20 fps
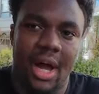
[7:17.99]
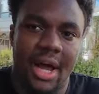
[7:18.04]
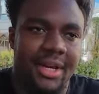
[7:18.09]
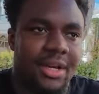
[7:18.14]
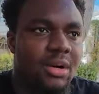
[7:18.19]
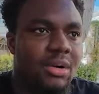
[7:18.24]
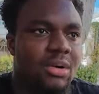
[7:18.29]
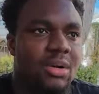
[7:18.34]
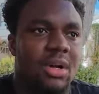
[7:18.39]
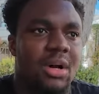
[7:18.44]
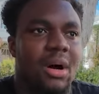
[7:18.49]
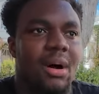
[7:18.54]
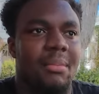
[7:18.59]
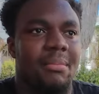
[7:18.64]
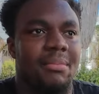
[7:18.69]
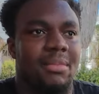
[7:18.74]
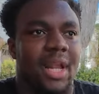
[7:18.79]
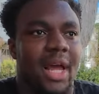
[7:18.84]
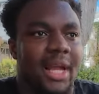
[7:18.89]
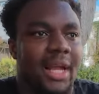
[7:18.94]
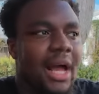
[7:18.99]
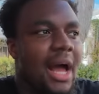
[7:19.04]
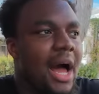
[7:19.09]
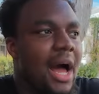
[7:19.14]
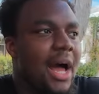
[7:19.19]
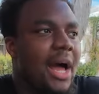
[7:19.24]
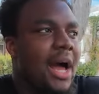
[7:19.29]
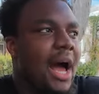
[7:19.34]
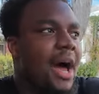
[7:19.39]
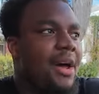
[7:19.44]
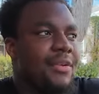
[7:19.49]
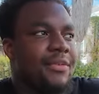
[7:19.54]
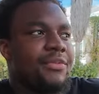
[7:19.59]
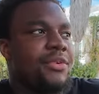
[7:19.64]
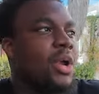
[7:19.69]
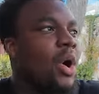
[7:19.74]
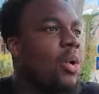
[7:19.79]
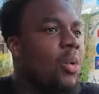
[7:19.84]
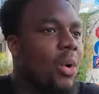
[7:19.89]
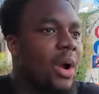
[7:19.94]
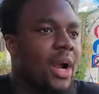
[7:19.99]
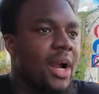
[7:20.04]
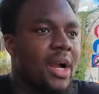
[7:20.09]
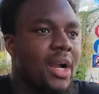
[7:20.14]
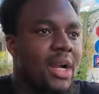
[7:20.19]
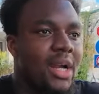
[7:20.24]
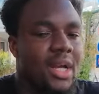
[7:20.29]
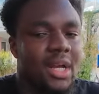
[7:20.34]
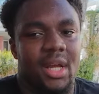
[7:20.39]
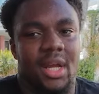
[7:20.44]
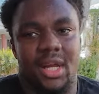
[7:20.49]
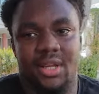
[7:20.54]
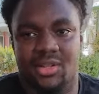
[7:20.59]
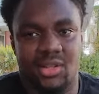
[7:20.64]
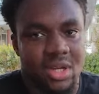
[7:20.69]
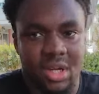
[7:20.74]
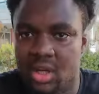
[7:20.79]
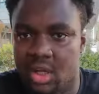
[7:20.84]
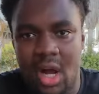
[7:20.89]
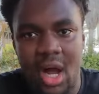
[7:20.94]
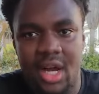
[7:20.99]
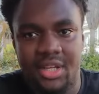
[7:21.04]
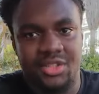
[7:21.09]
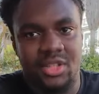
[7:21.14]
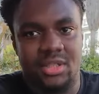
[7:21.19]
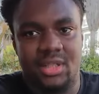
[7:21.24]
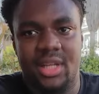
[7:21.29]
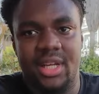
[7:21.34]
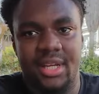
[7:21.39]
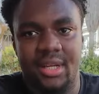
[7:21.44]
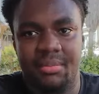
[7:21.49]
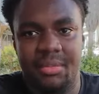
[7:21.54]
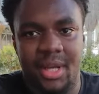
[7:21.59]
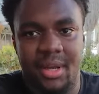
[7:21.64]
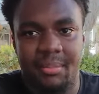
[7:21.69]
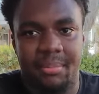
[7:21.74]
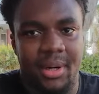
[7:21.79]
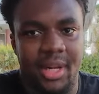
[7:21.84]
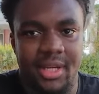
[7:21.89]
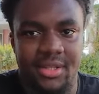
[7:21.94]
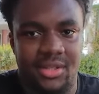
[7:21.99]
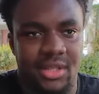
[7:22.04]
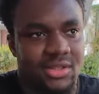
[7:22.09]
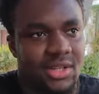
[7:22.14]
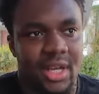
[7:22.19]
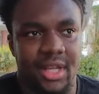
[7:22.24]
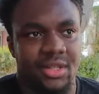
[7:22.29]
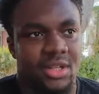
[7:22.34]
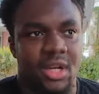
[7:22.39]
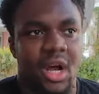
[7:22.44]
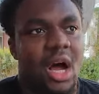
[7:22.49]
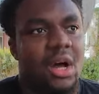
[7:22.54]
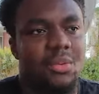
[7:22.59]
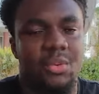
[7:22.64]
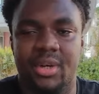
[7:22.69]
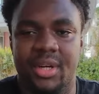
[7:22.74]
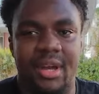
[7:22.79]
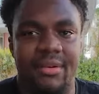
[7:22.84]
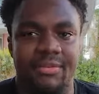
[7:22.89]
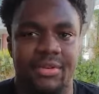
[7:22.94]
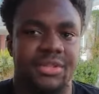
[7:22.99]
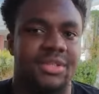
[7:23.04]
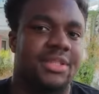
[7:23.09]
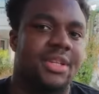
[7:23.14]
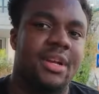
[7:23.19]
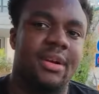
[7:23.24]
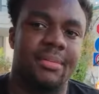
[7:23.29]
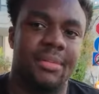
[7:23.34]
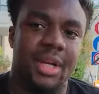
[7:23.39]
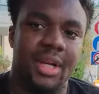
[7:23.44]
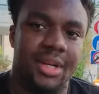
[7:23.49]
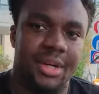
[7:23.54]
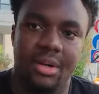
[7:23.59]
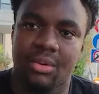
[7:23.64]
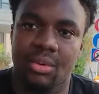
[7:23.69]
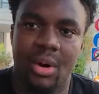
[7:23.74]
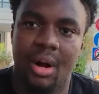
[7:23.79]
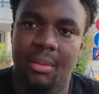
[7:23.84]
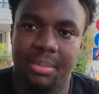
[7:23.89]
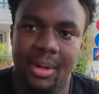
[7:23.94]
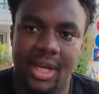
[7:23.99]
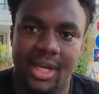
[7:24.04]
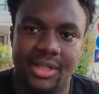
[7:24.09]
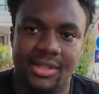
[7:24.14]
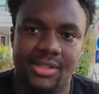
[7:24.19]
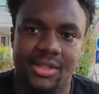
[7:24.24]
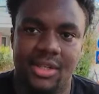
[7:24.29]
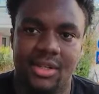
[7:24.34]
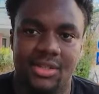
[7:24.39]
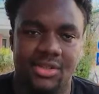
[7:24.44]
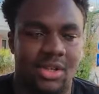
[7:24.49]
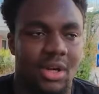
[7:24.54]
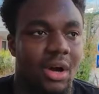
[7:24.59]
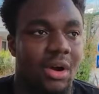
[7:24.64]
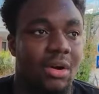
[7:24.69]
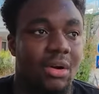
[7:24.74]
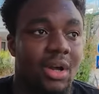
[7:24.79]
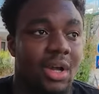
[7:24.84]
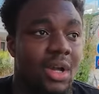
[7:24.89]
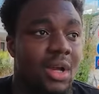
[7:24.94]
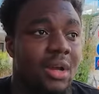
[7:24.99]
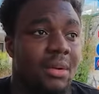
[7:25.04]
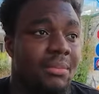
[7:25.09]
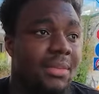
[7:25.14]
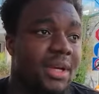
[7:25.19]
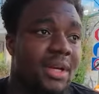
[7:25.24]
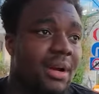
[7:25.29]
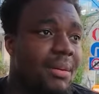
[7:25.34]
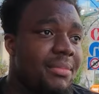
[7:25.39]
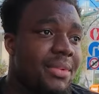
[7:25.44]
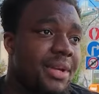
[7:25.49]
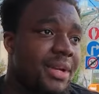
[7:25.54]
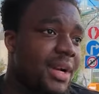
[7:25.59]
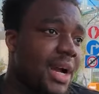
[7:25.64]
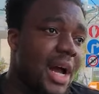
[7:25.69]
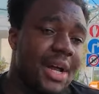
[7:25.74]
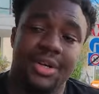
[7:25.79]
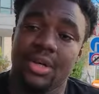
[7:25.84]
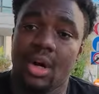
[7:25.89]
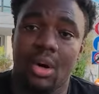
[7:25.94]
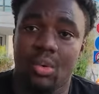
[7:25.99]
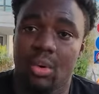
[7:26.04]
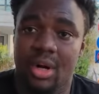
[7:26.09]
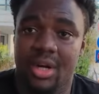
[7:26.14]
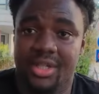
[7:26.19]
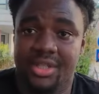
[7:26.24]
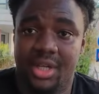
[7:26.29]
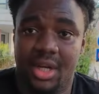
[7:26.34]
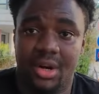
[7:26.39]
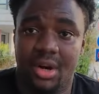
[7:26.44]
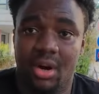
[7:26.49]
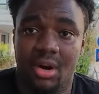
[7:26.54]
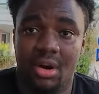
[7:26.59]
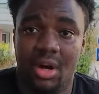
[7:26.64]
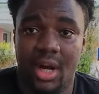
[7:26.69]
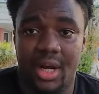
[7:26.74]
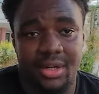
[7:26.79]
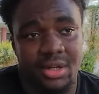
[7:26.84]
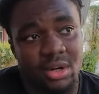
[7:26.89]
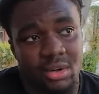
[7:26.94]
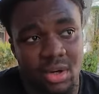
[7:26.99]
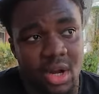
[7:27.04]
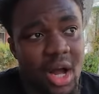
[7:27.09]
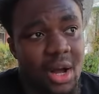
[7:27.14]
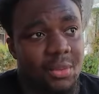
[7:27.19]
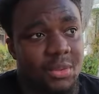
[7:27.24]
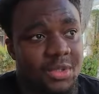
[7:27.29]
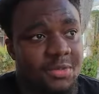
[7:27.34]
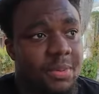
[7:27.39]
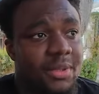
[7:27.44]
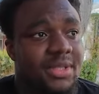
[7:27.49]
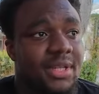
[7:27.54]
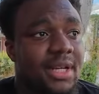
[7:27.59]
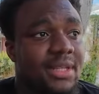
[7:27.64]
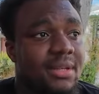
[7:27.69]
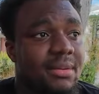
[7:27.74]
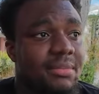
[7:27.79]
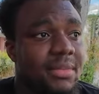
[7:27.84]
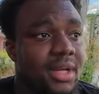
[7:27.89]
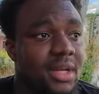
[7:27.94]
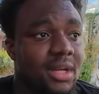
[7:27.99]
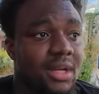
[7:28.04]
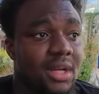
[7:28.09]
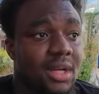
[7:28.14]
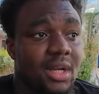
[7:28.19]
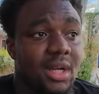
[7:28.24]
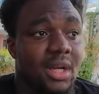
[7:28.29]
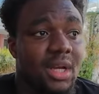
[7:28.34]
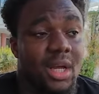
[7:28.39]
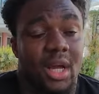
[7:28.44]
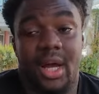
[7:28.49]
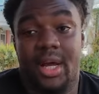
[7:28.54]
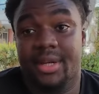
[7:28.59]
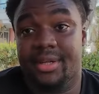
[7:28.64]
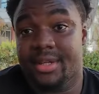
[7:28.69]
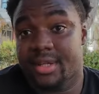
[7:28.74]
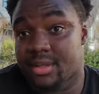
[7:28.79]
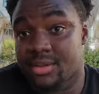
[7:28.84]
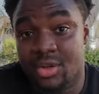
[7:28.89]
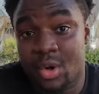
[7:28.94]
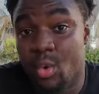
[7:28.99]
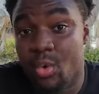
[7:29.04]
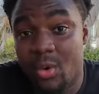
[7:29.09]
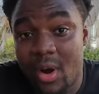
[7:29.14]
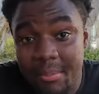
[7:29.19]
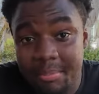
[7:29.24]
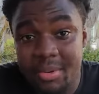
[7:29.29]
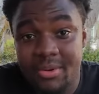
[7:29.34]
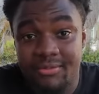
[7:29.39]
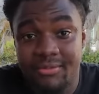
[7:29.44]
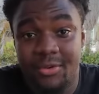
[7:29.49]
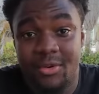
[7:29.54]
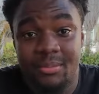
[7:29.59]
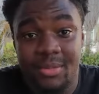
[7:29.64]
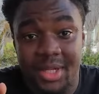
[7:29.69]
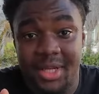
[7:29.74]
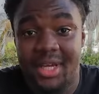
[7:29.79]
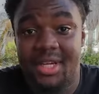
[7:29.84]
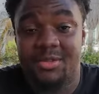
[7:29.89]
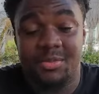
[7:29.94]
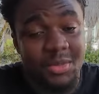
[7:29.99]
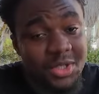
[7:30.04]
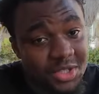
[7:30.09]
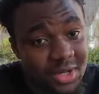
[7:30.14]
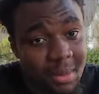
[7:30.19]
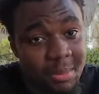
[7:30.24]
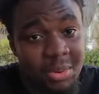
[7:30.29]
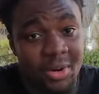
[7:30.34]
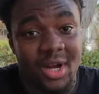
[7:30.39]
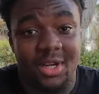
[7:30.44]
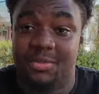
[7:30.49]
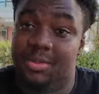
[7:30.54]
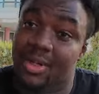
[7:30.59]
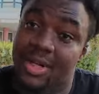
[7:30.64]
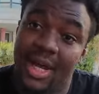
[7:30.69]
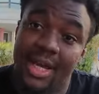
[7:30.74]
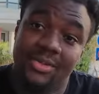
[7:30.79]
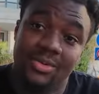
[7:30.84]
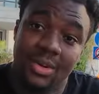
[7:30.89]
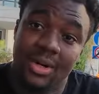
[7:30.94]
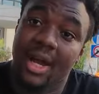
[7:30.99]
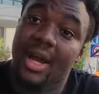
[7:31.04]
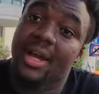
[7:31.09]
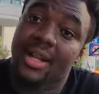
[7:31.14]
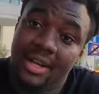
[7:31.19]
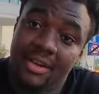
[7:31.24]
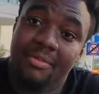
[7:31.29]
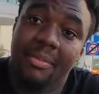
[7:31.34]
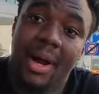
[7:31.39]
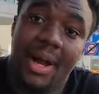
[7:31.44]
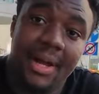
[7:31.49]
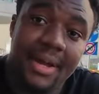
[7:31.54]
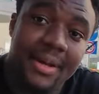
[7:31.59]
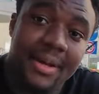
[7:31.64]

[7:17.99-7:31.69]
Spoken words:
I don't come like out of nowhere. It's God just leading me in places, and God would never steer me in the wrong place. So me coming here, I had no worries at all. I know God was protecting me, and no weapon formed against me shall prosper. That's what I live by.